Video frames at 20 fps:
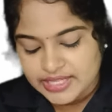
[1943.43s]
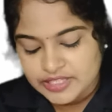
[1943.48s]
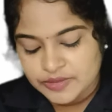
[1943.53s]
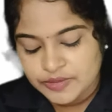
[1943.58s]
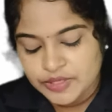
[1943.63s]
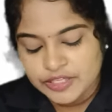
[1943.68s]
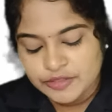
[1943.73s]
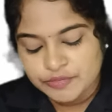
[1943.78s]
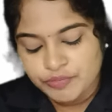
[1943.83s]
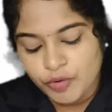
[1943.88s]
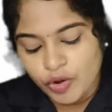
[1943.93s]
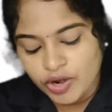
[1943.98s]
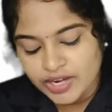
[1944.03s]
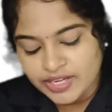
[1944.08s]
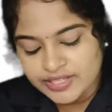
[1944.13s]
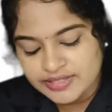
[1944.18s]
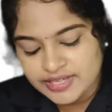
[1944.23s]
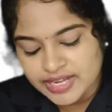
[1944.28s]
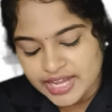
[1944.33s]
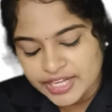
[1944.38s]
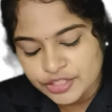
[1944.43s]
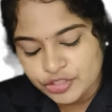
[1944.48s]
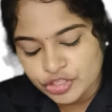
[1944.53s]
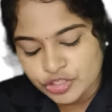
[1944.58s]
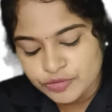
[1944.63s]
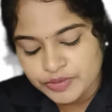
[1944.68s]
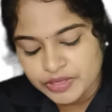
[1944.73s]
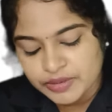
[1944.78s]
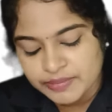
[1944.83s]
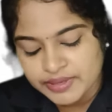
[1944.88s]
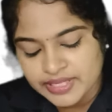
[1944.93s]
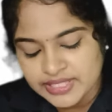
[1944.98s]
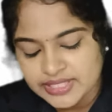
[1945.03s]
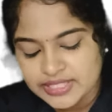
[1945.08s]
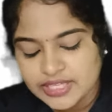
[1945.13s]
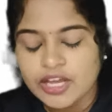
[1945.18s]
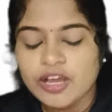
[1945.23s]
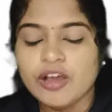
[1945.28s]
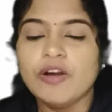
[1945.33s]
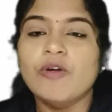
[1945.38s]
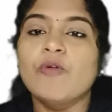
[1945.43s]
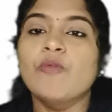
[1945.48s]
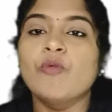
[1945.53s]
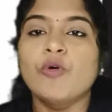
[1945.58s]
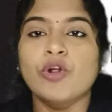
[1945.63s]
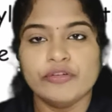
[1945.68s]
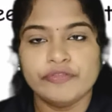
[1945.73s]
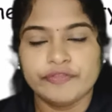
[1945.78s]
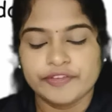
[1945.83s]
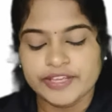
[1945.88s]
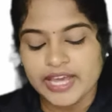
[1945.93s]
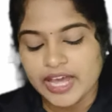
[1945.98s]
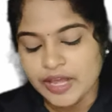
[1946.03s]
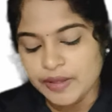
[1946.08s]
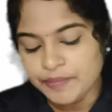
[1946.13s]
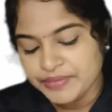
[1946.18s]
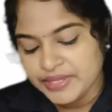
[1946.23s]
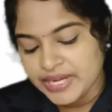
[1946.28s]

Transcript: The smallest angiosperm is Wolffia,